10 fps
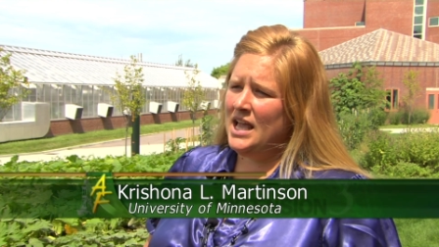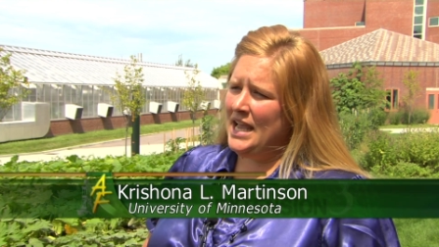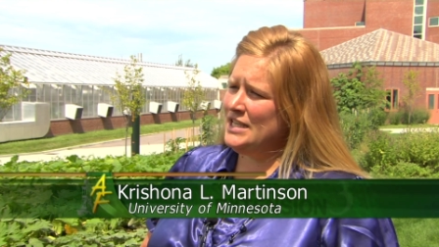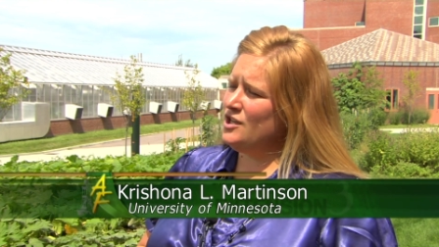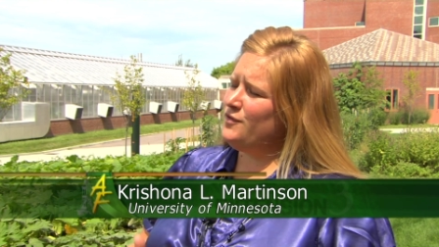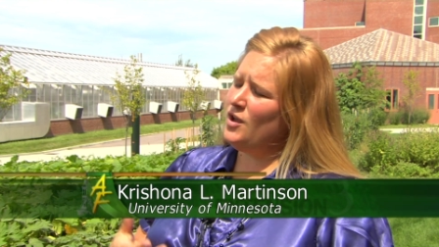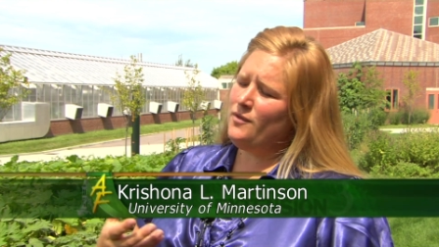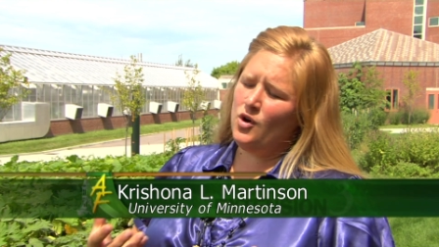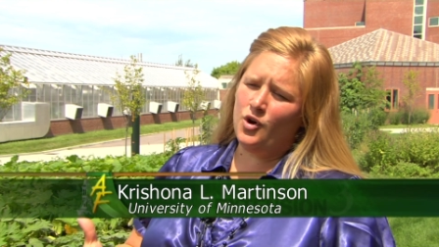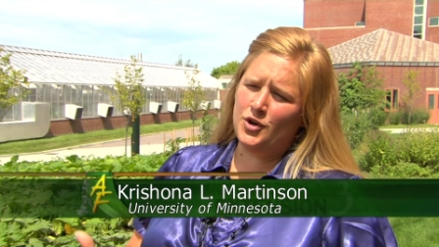And so if you
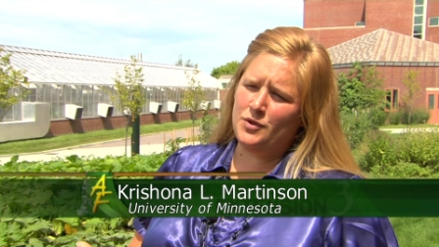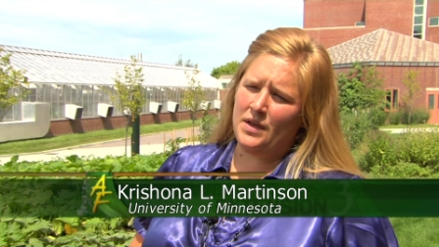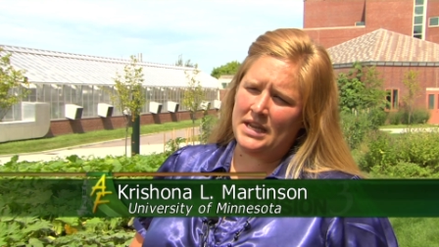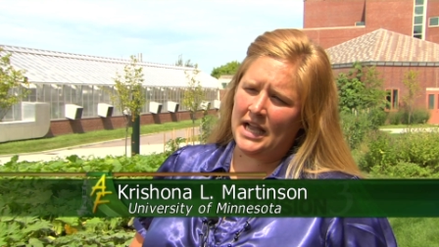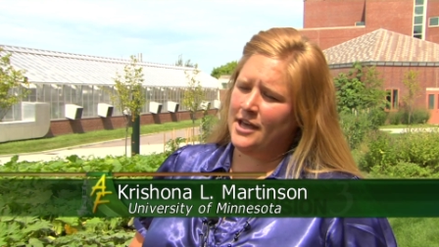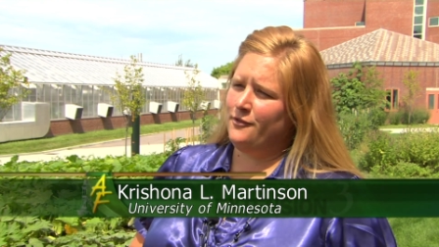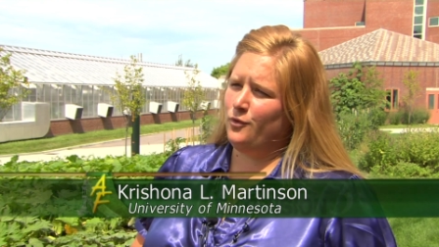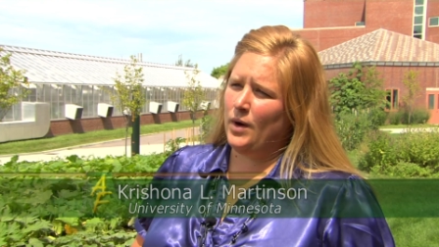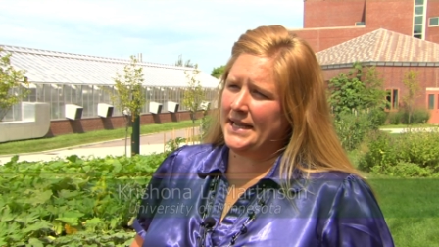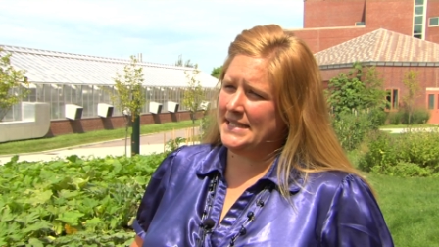have a horse with any kind of
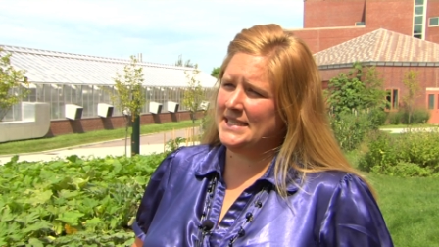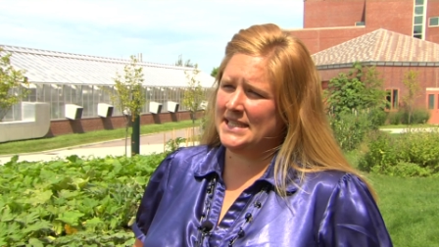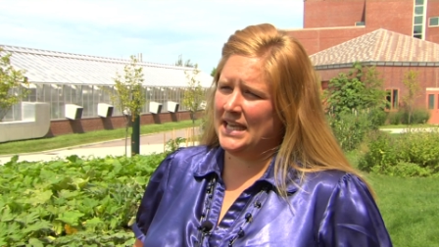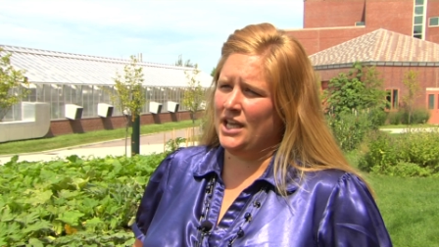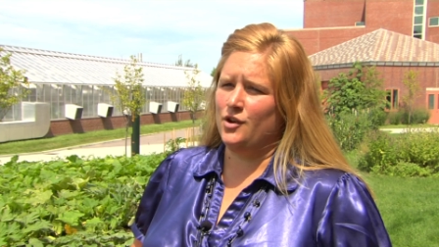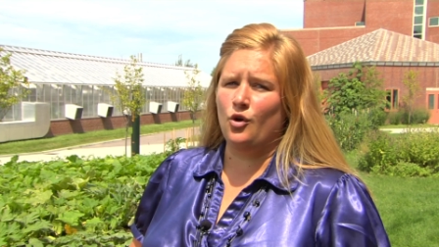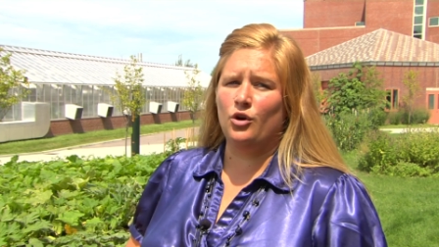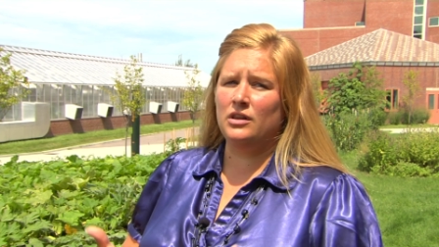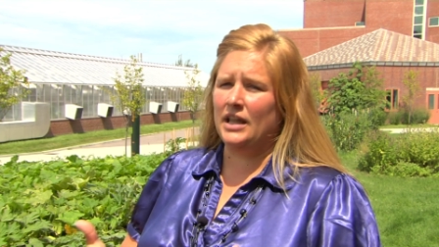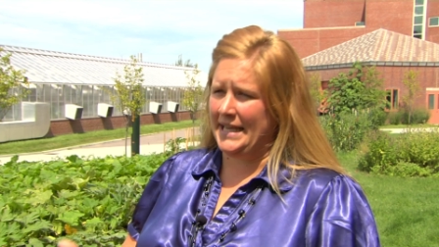white skin
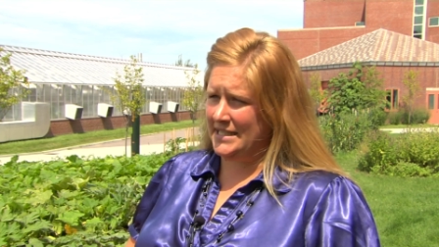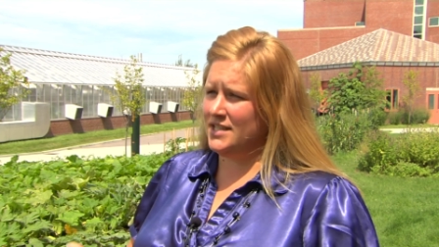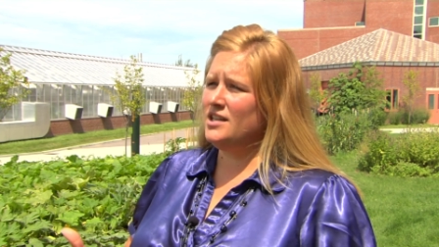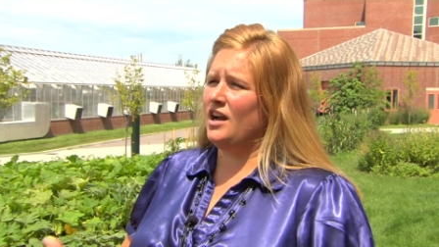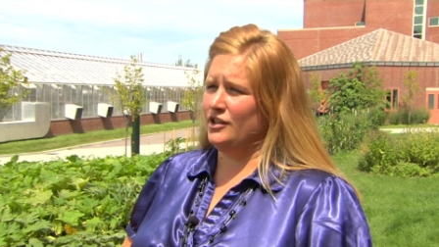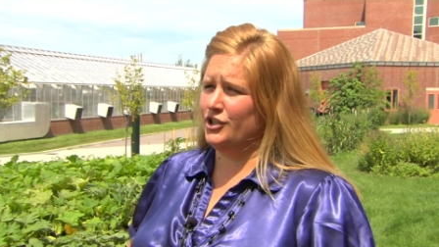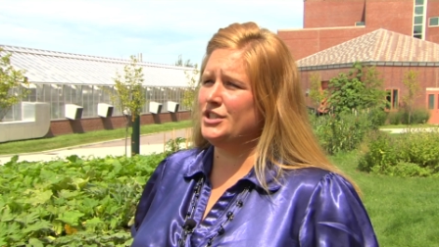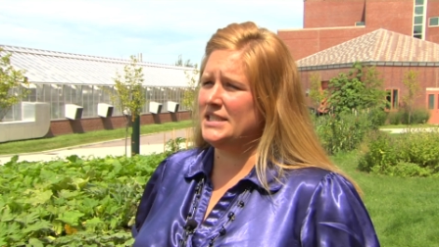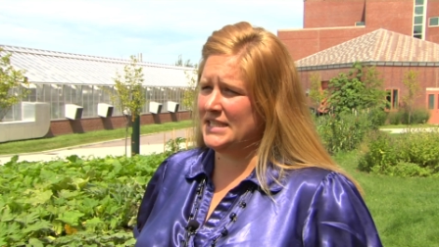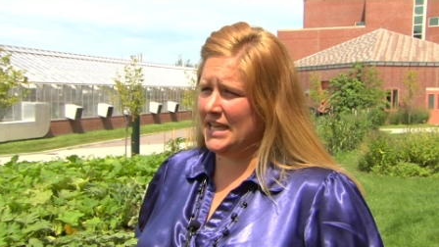or light
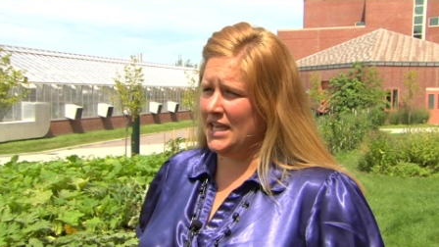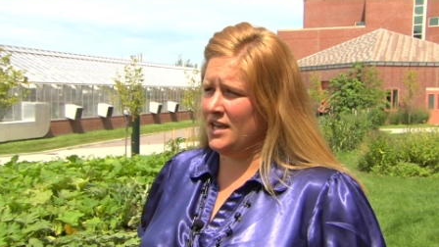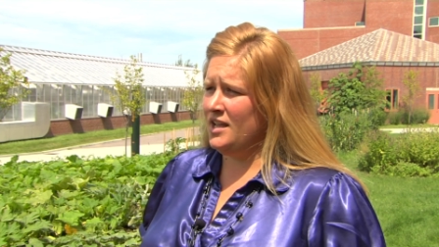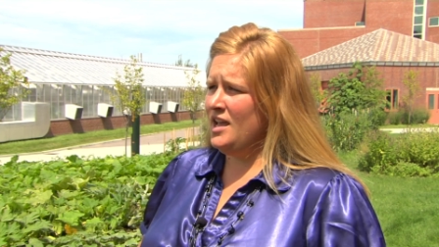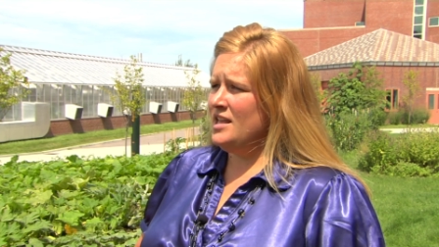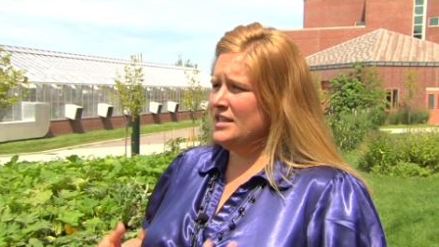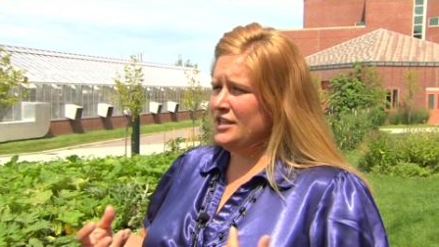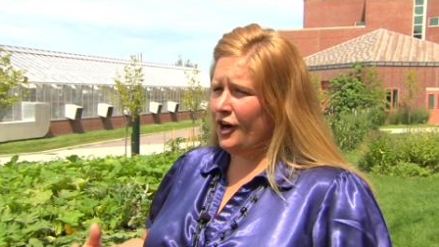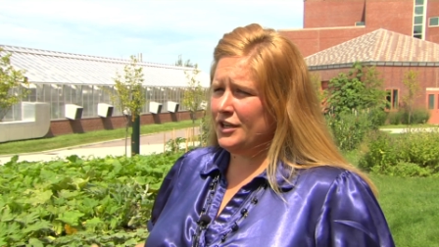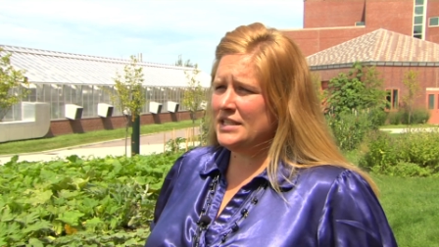colored skin, the
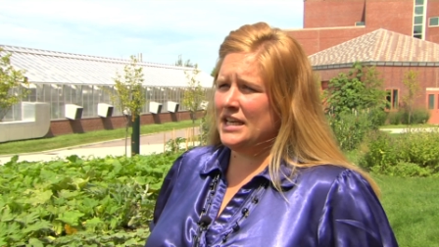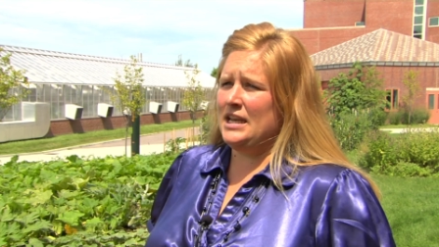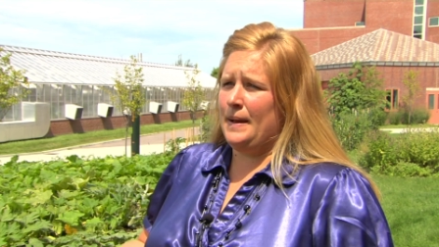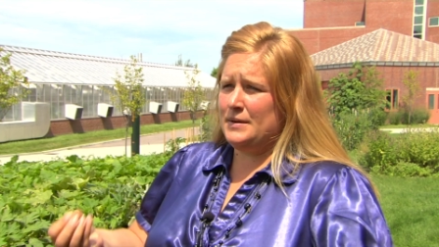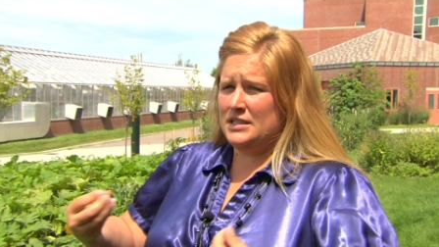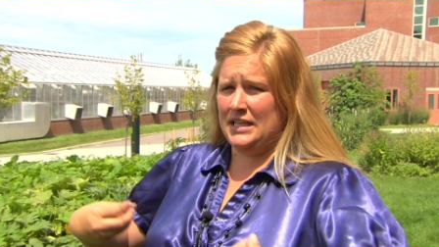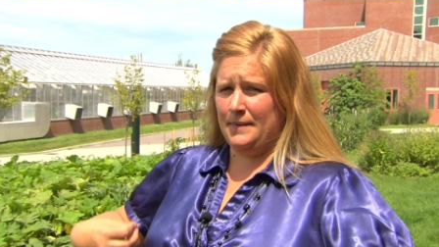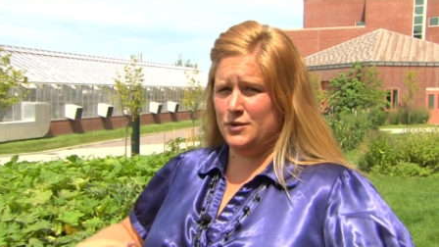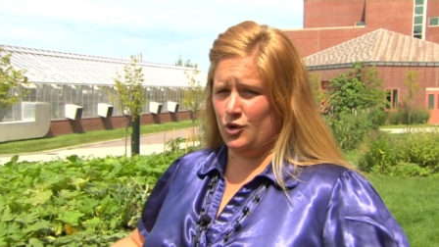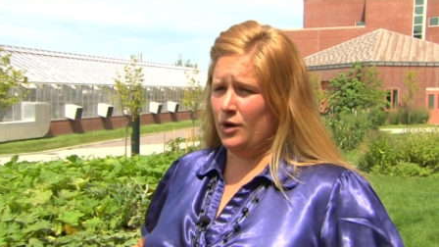dark skin actually
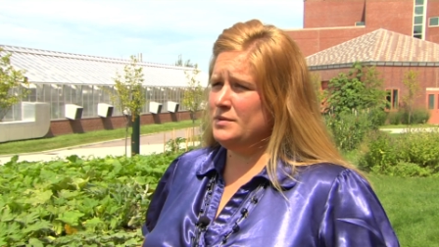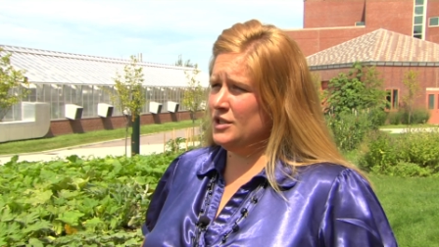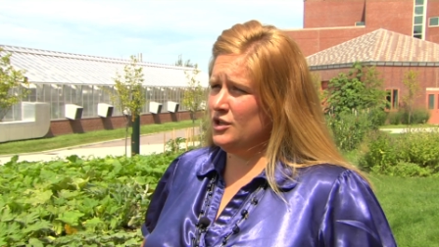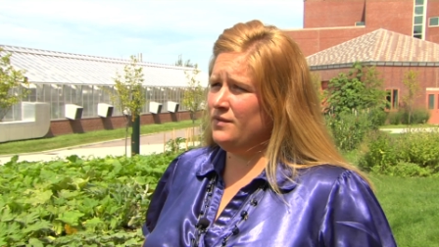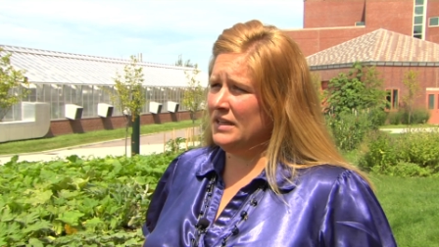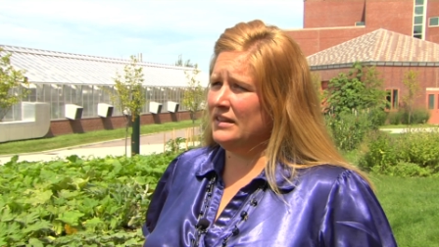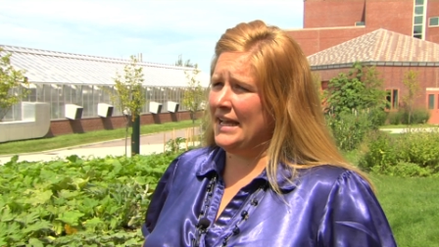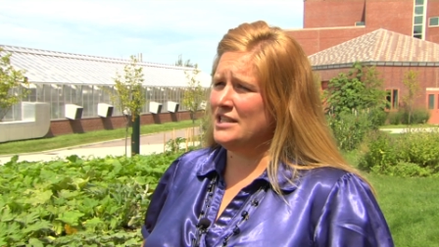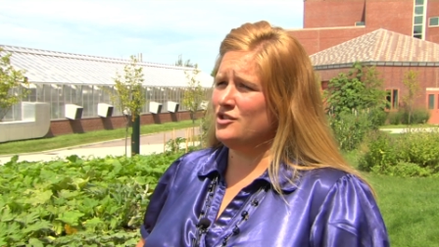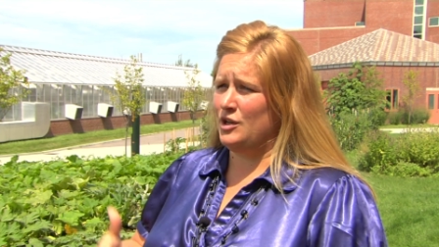absorbs the UV
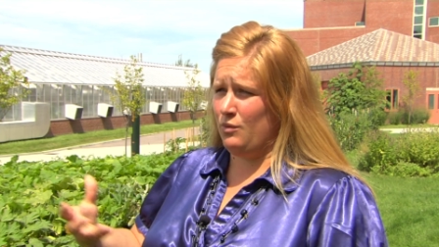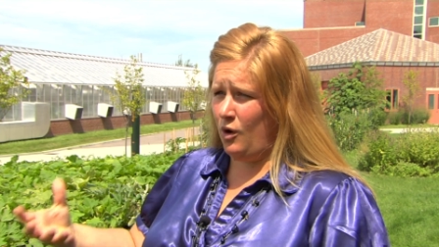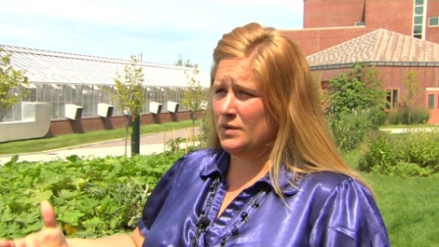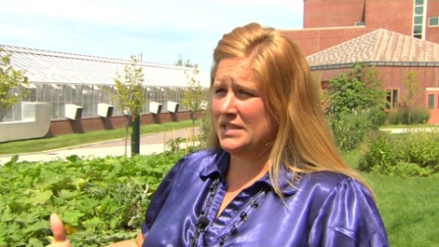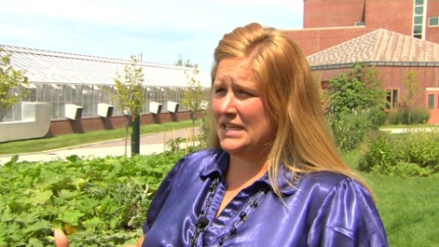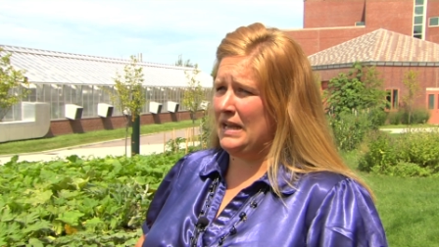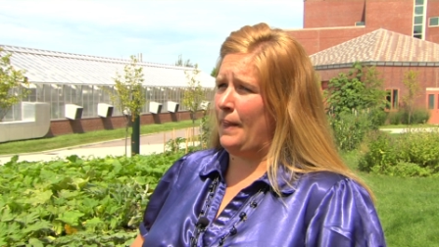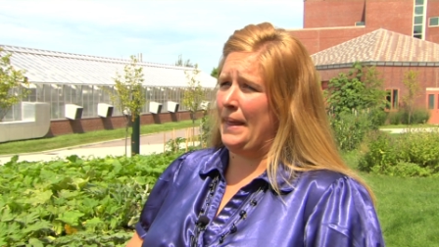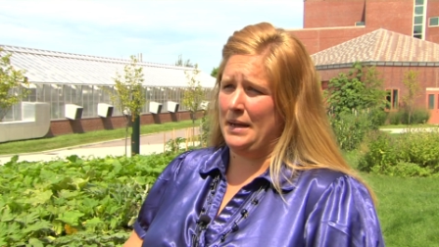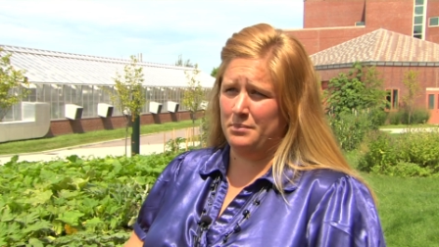light, so you won't see it
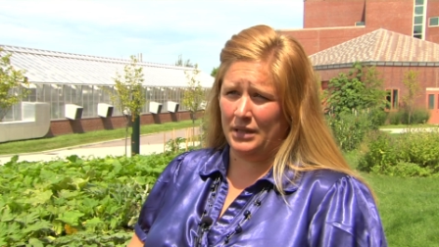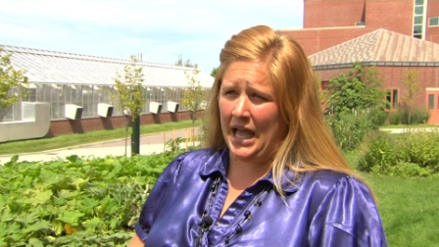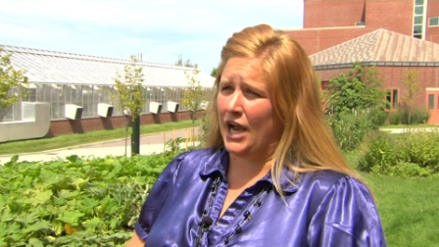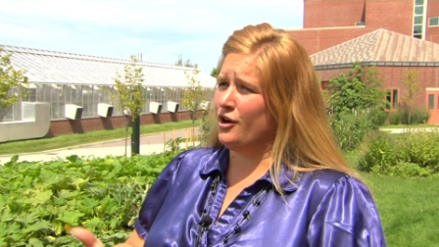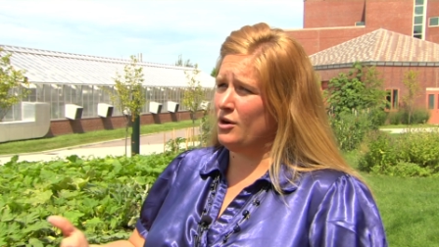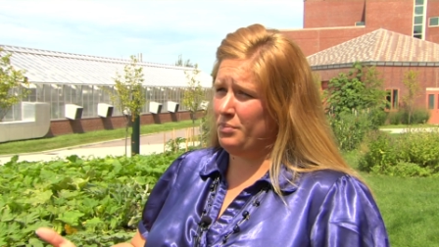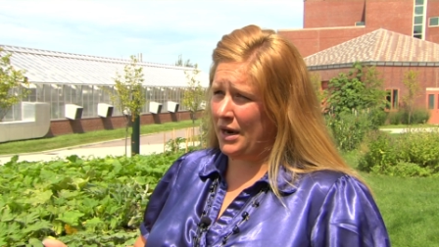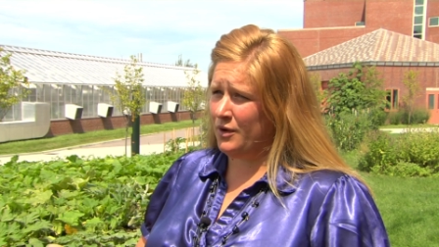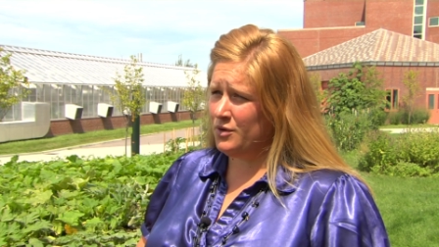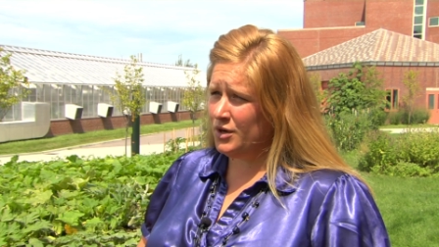on like a black or a
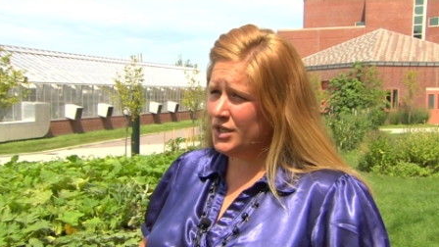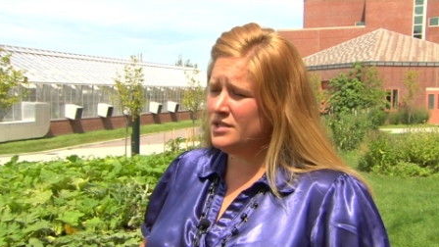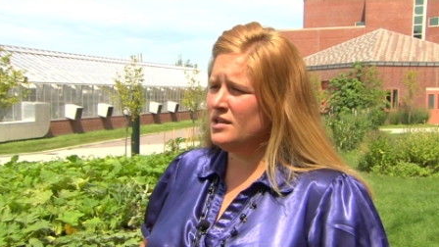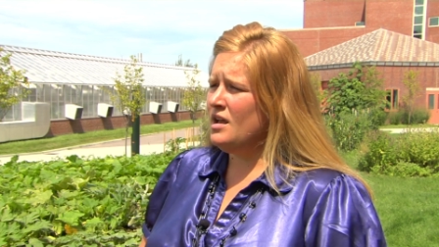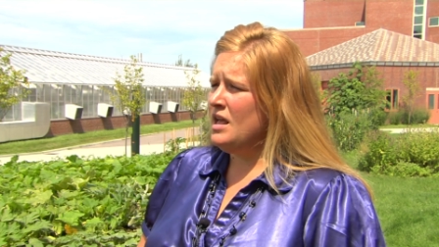brown horse.